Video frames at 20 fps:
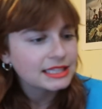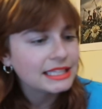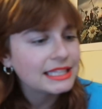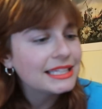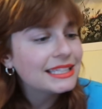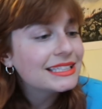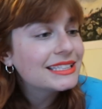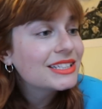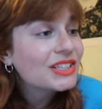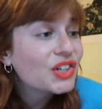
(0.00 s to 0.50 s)

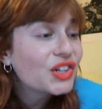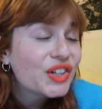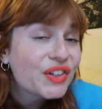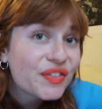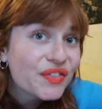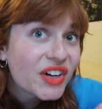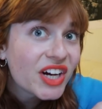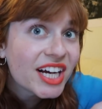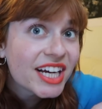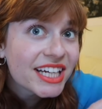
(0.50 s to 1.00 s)
These
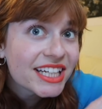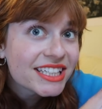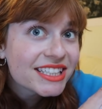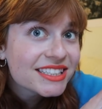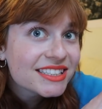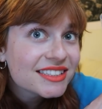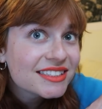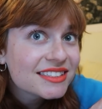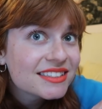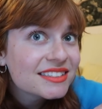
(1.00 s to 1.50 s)
look
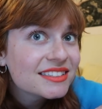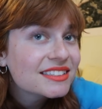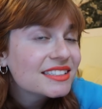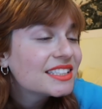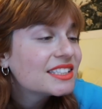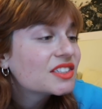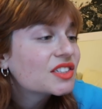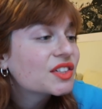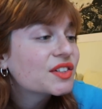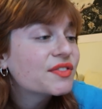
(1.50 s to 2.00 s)
fun.
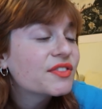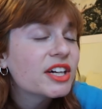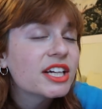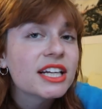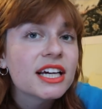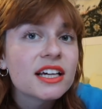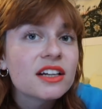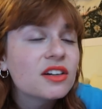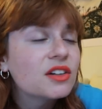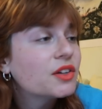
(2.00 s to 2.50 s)
These look
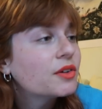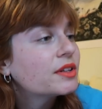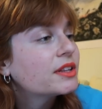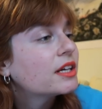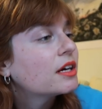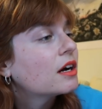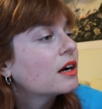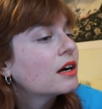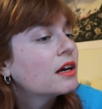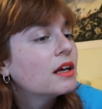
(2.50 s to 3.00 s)
fun. I don't know what
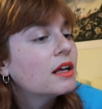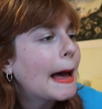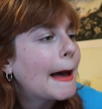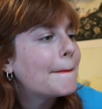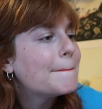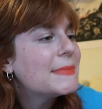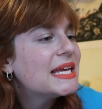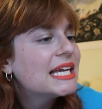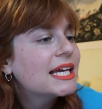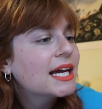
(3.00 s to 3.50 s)
they are.
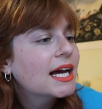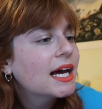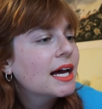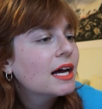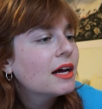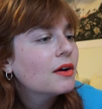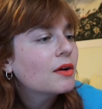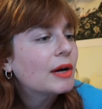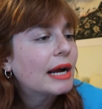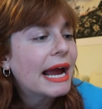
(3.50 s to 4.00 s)

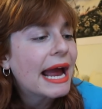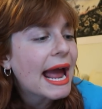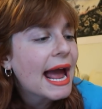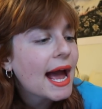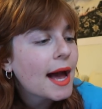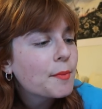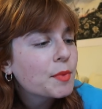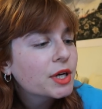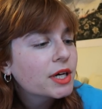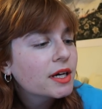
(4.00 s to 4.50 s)
Amika or
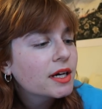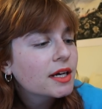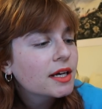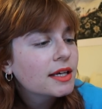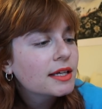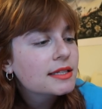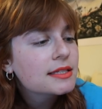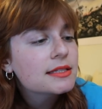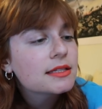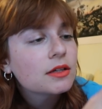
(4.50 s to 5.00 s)

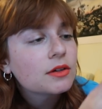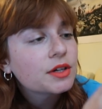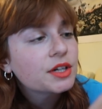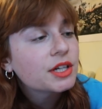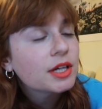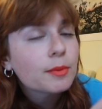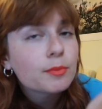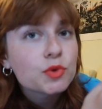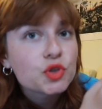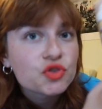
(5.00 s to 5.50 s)
Amica
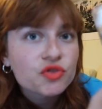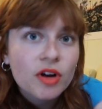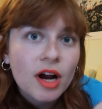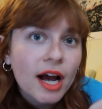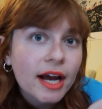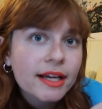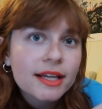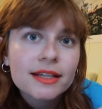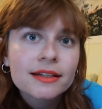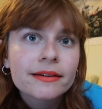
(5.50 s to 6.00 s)
Silken Up
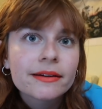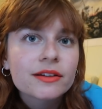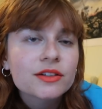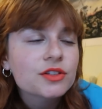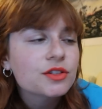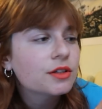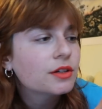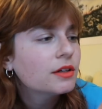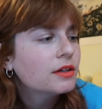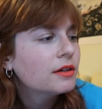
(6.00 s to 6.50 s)
Dry
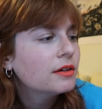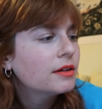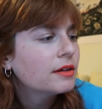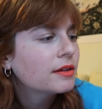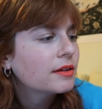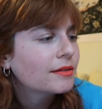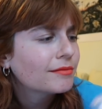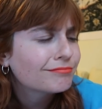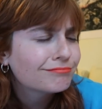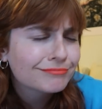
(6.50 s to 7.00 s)
Conditioner.
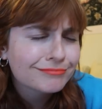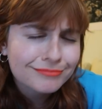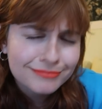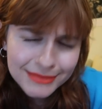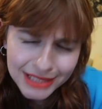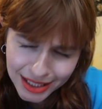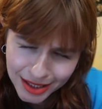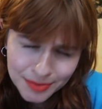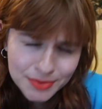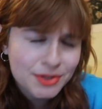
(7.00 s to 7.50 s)

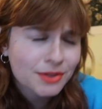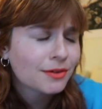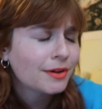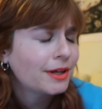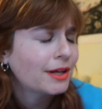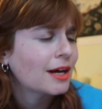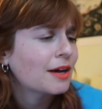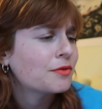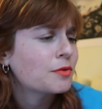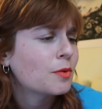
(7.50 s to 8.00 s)
I
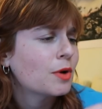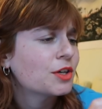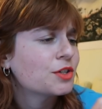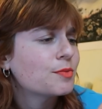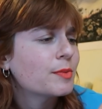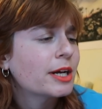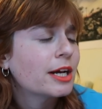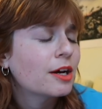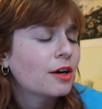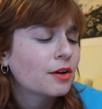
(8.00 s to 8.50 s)
absolutely haven't
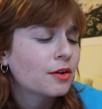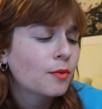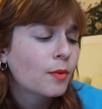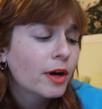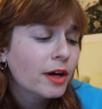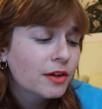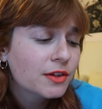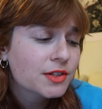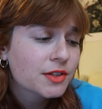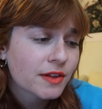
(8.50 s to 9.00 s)
washed my hair in a
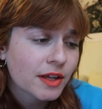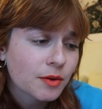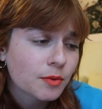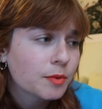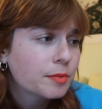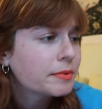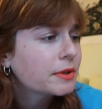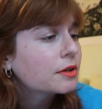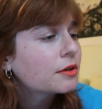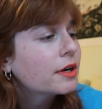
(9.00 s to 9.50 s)
while, so that
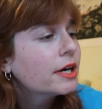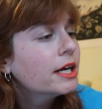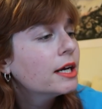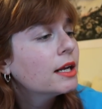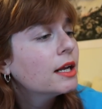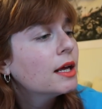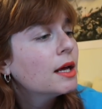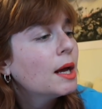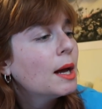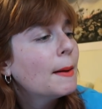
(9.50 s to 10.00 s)
will be
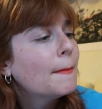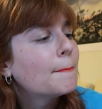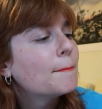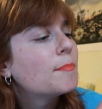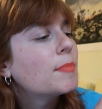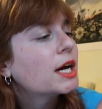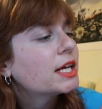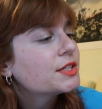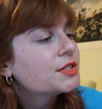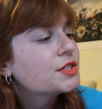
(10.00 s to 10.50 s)
great.
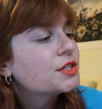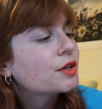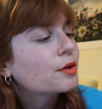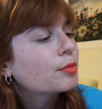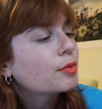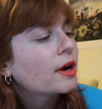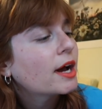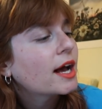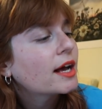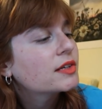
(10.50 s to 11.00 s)
Bust
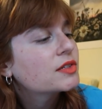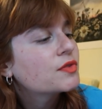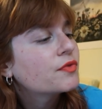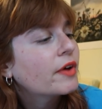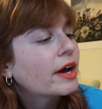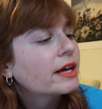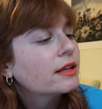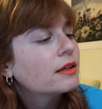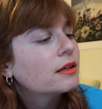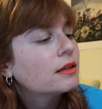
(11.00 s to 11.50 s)
Your Brass
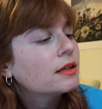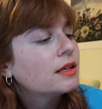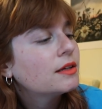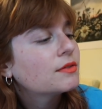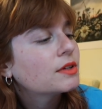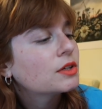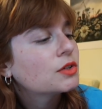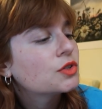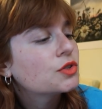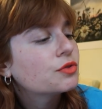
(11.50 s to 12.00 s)
Violet
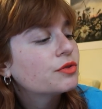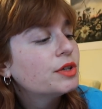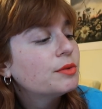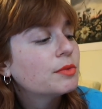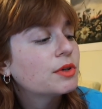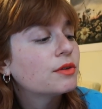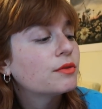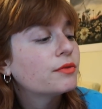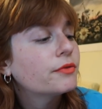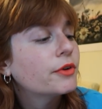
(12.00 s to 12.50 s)
Leave-In Treatment